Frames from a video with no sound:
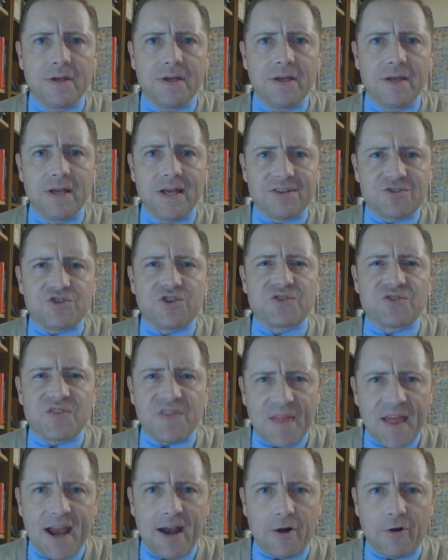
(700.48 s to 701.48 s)
It's just
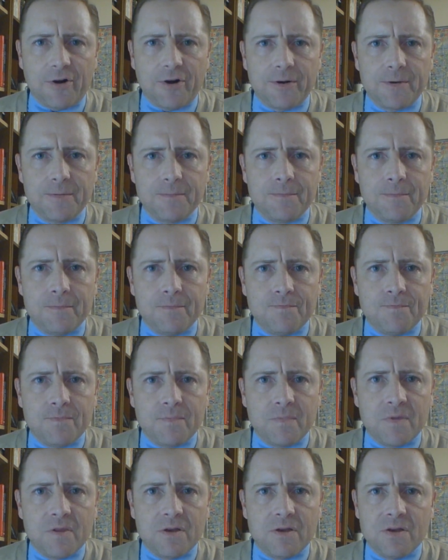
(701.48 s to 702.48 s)
there.
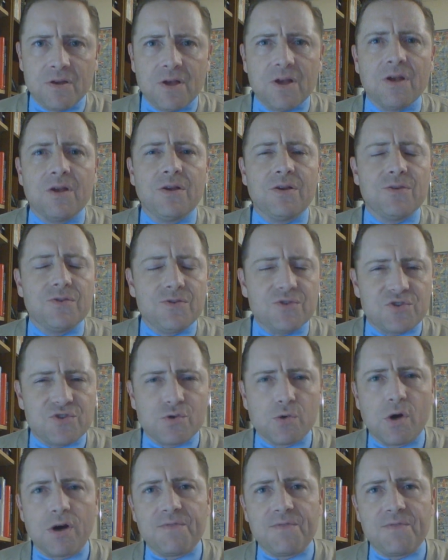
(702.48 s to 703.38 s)
Sort